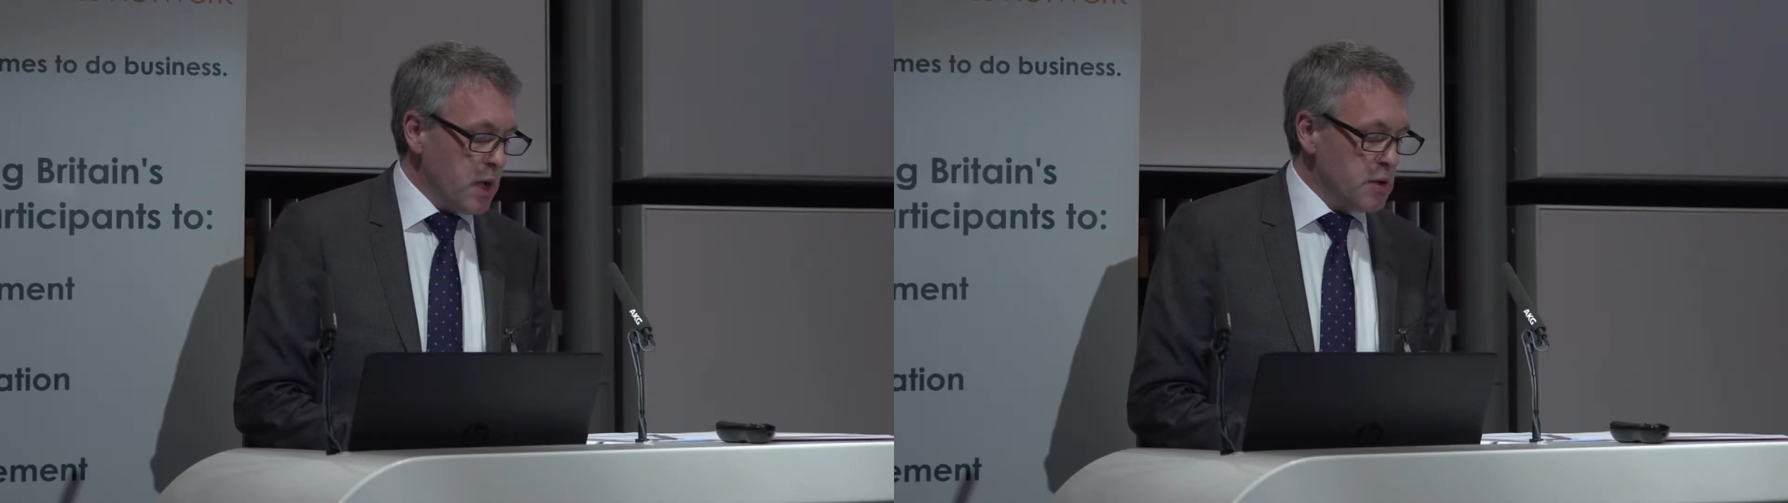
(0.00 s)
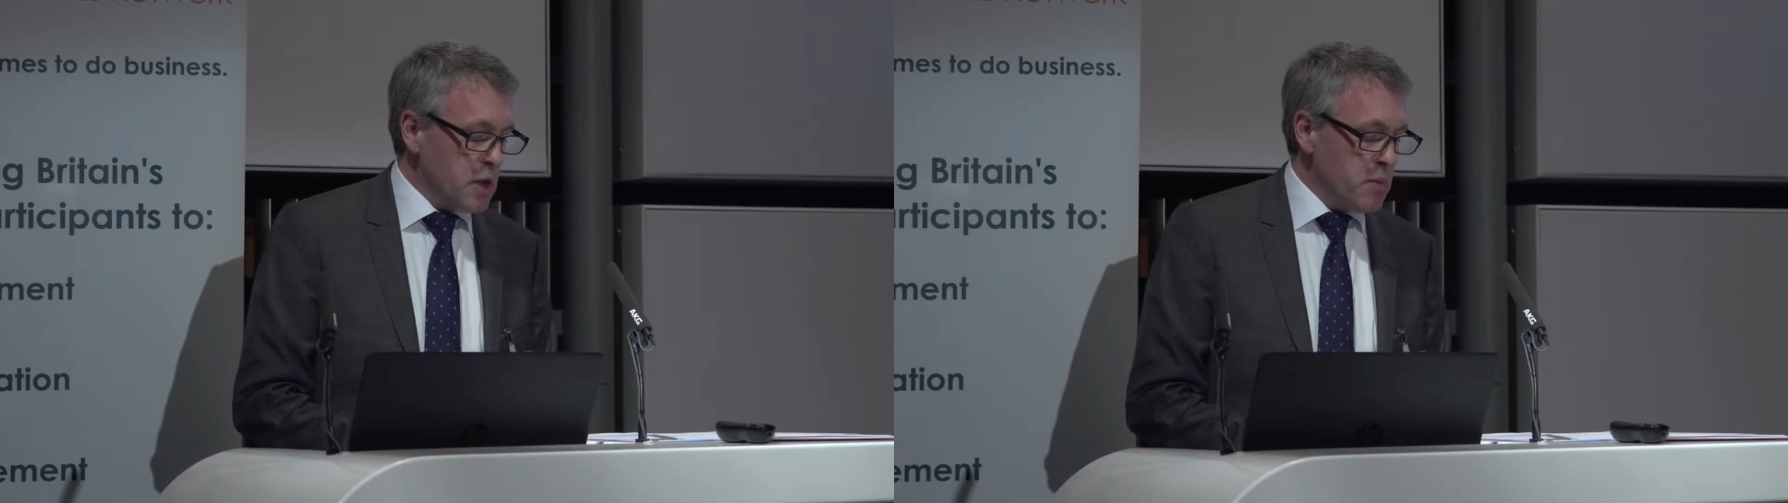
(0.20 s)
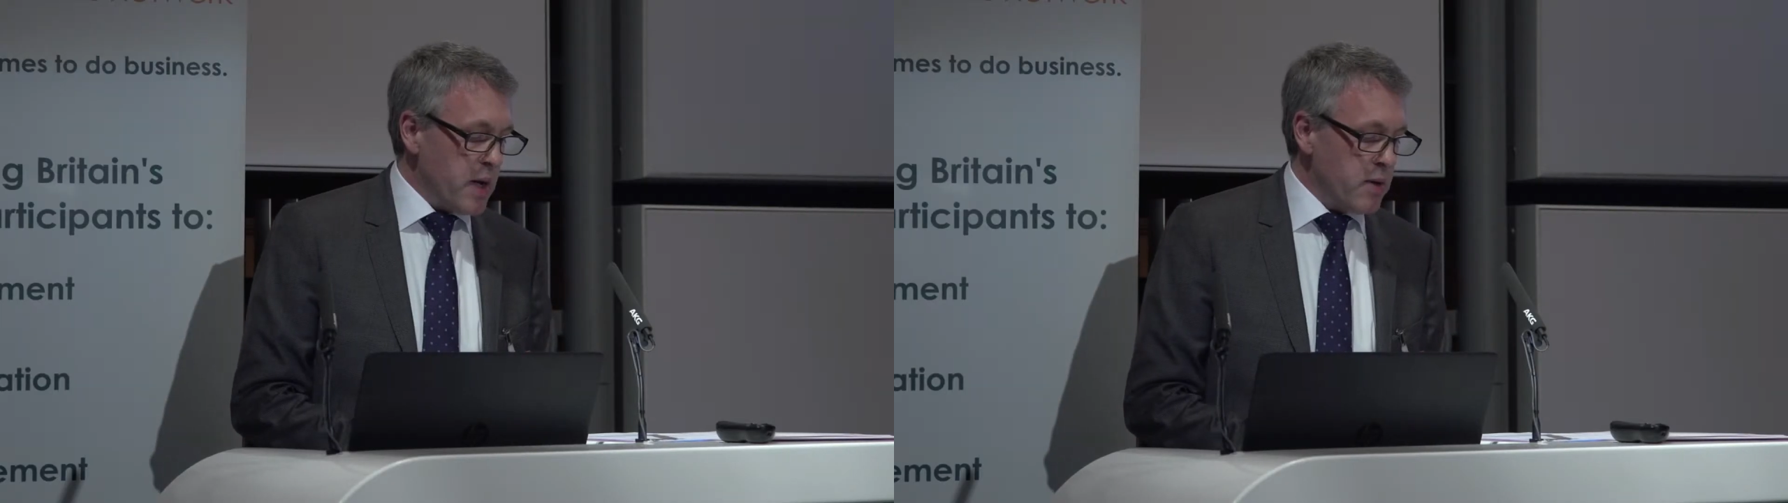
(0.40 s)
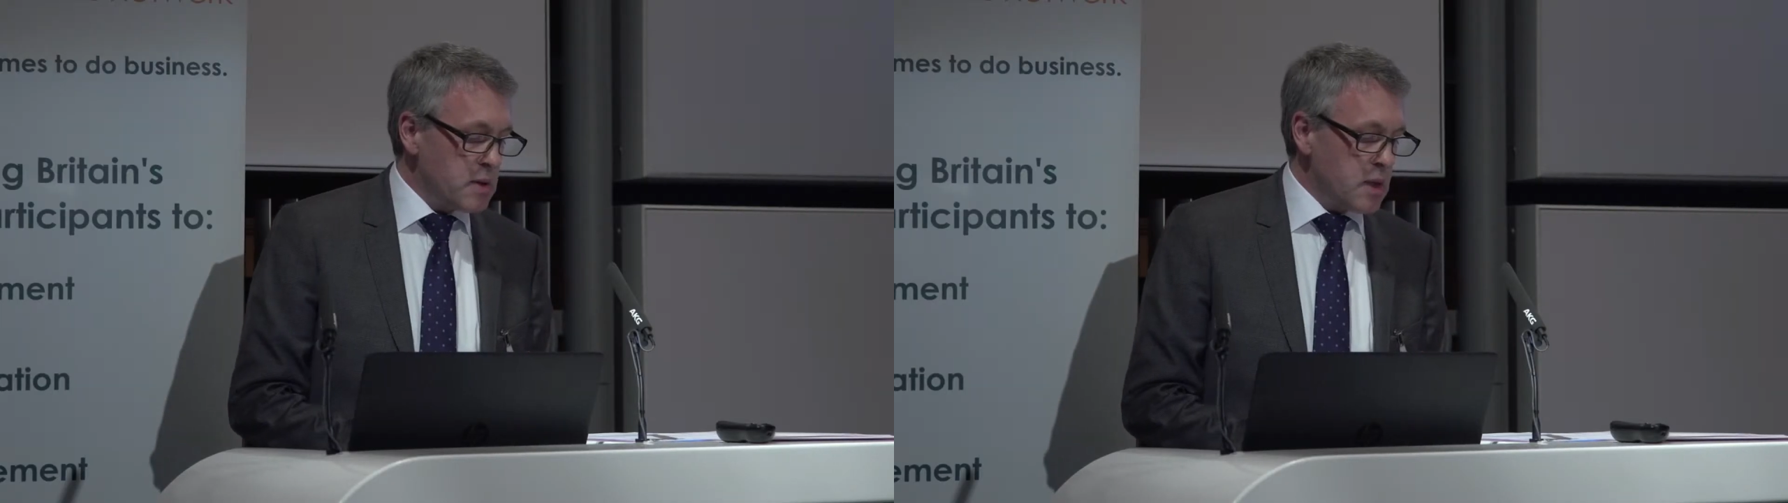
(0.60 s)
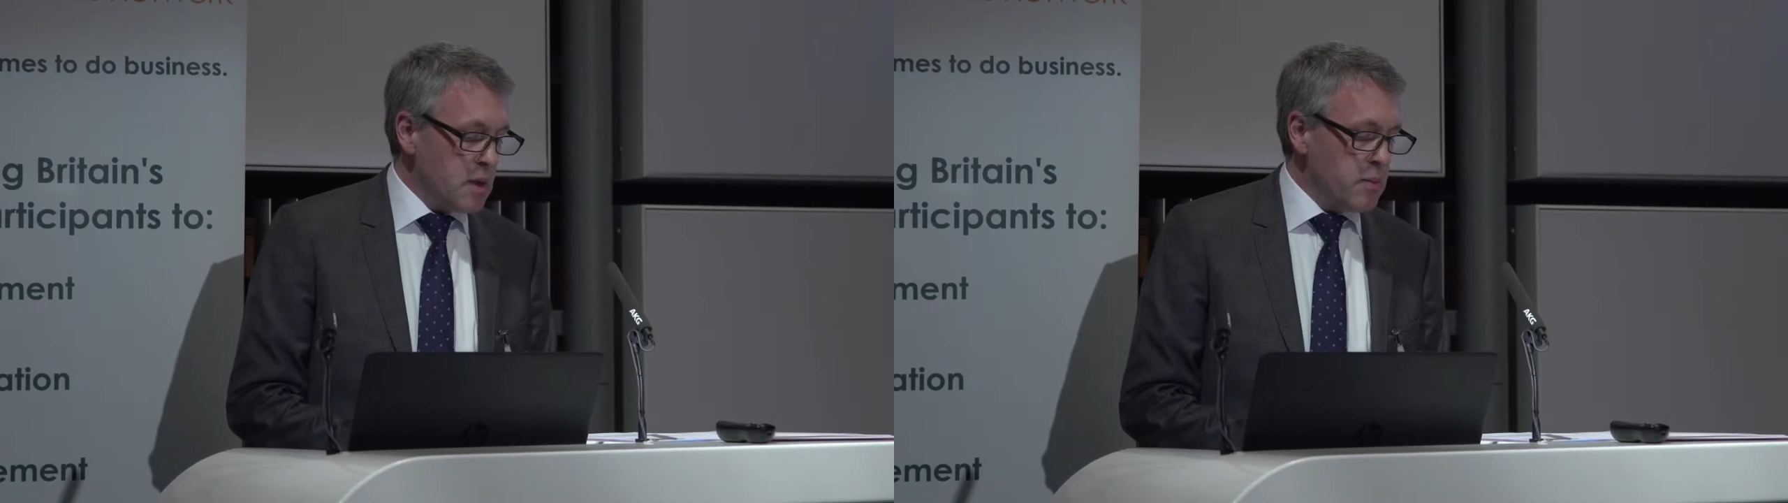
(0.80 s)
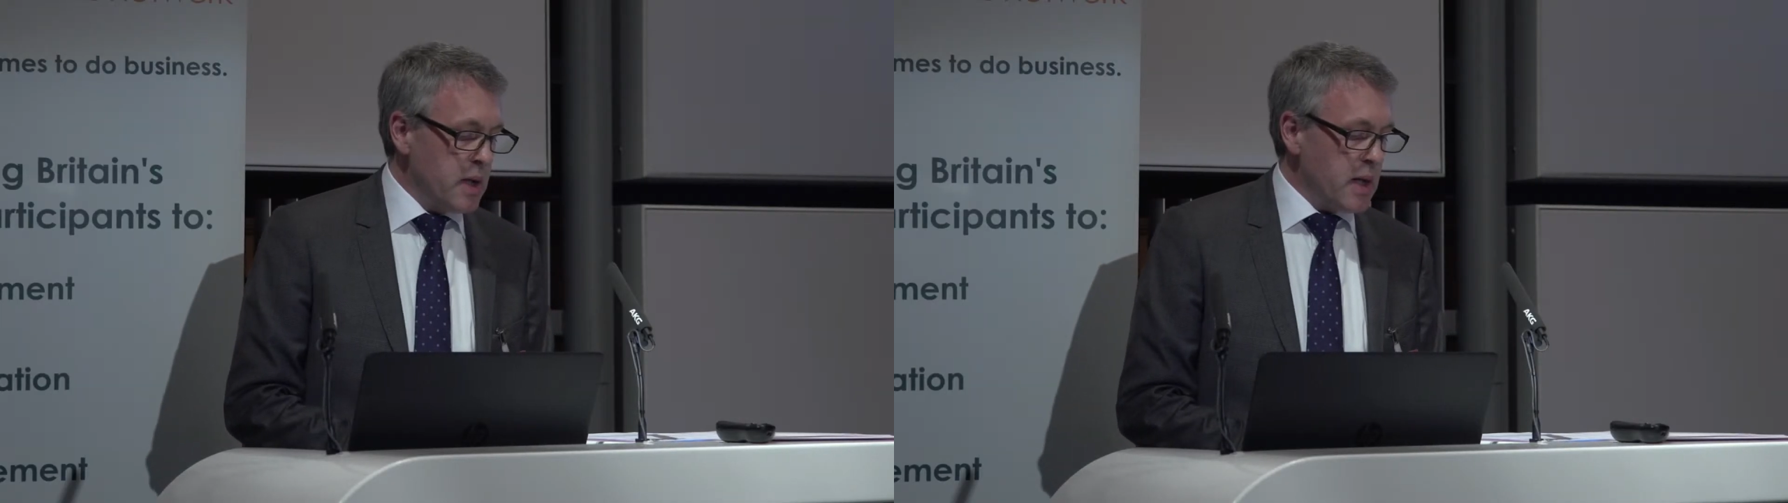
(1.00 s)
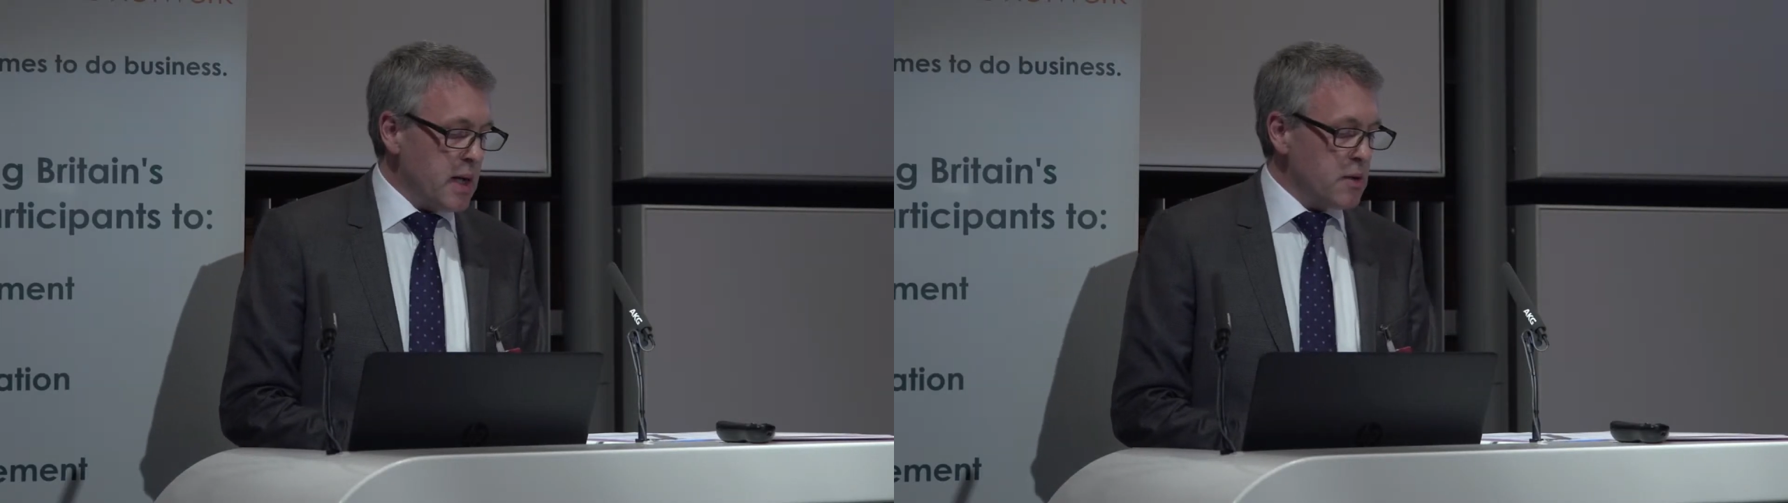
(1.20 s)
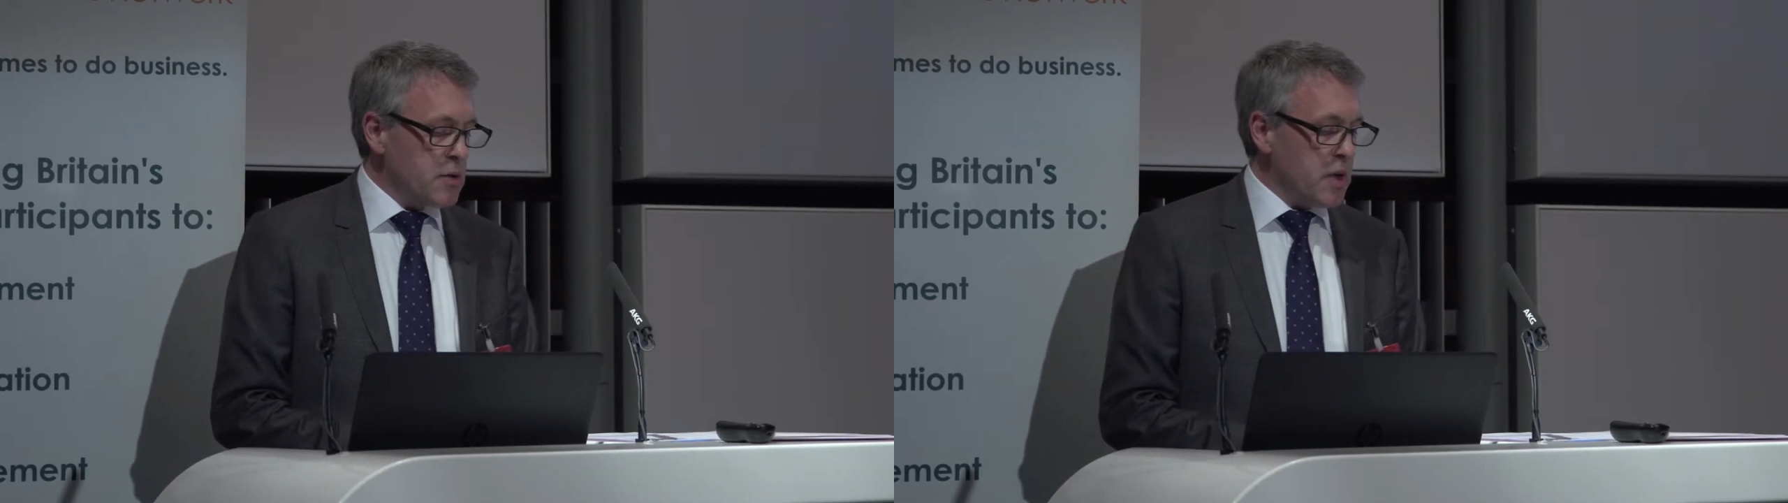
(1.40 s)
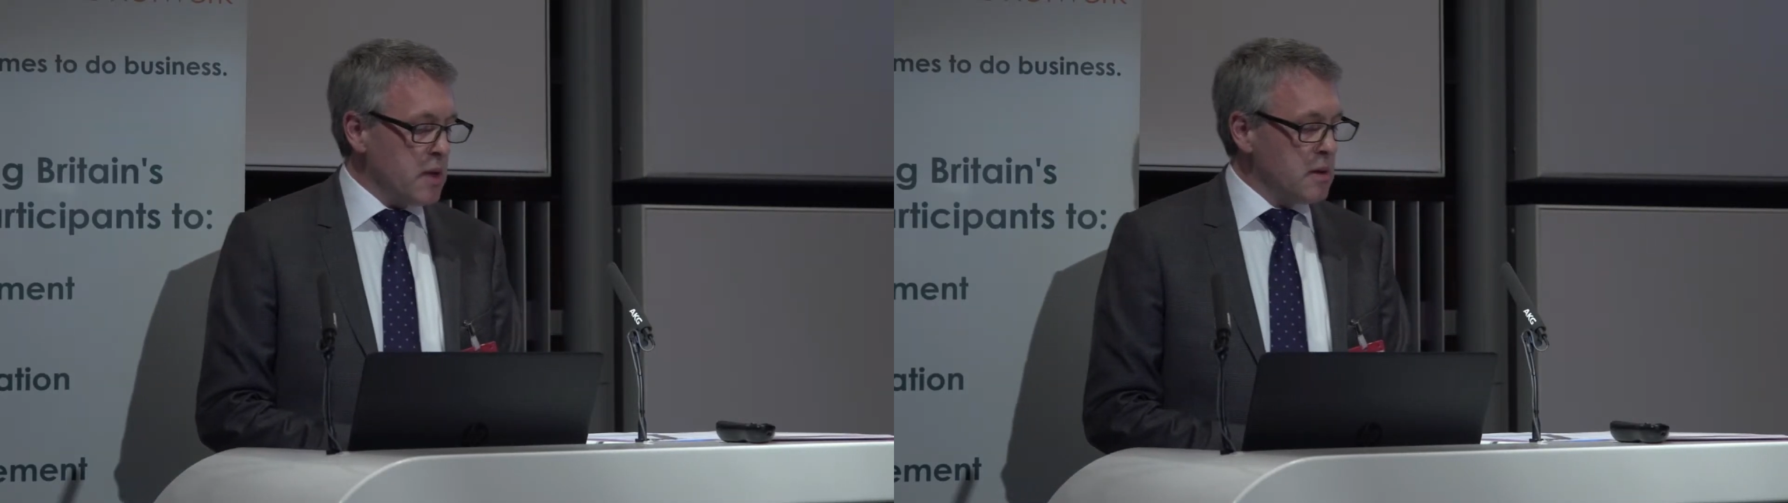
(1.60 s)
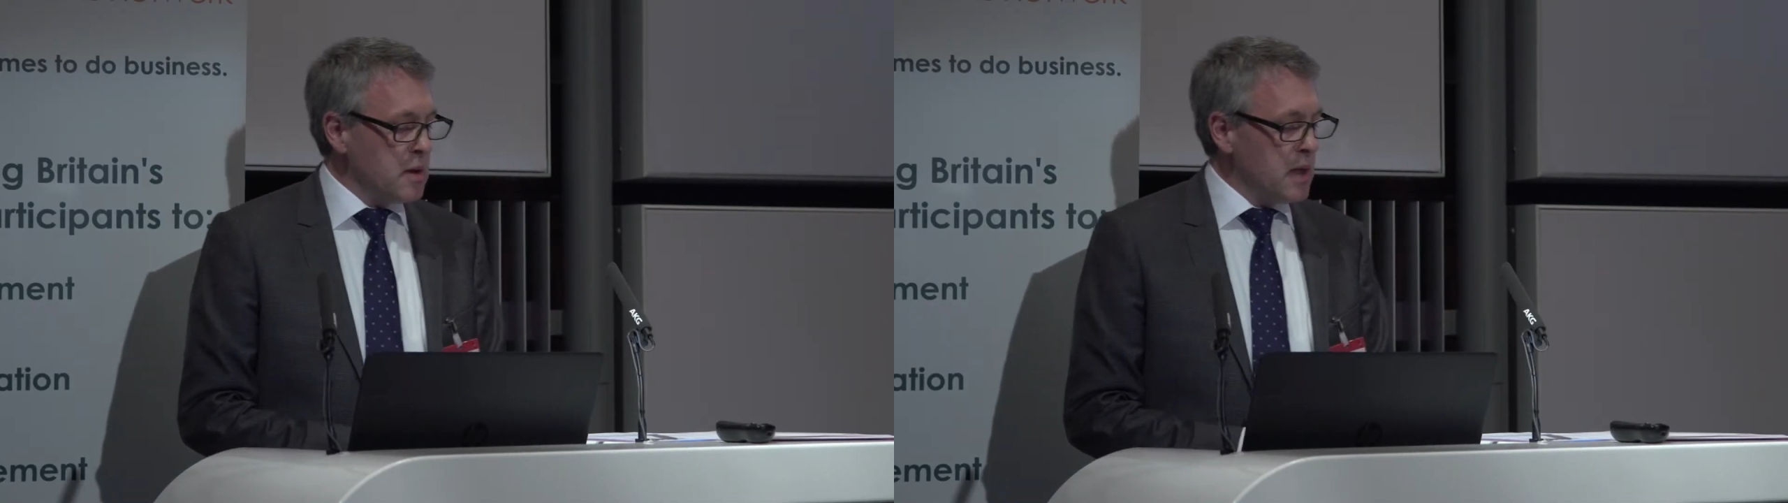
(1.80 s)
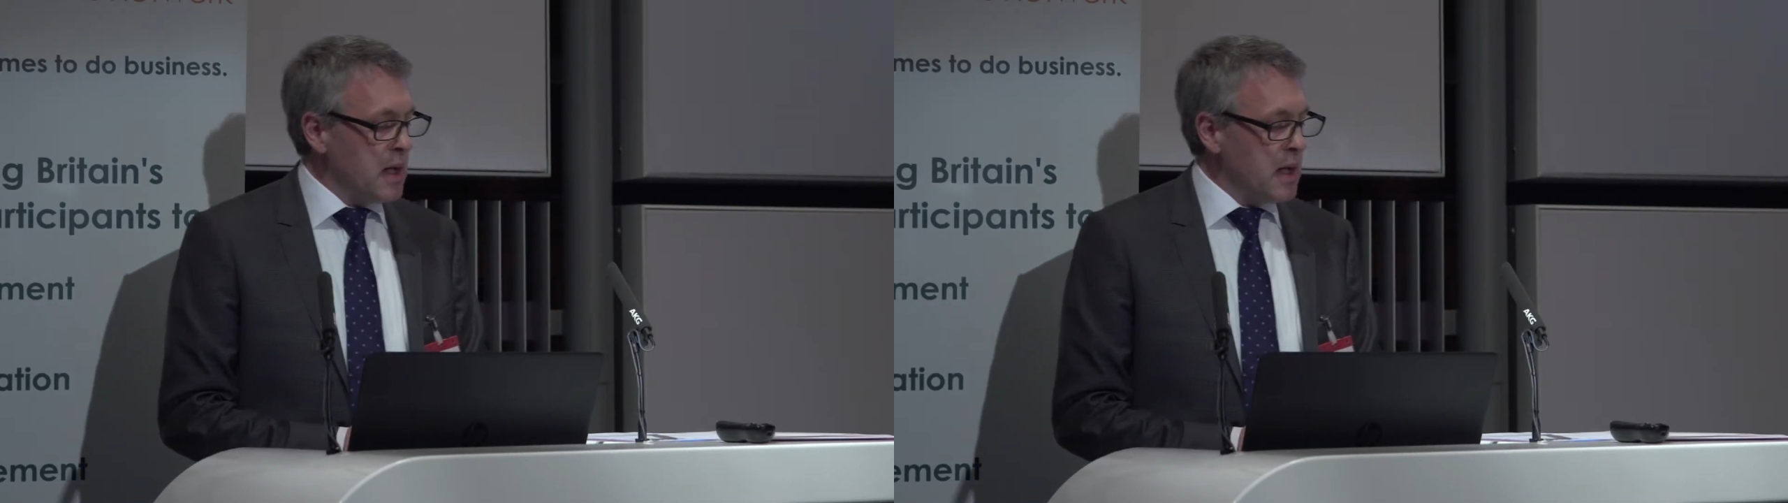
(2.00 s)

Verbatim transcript: Mojo Maritime, Altran,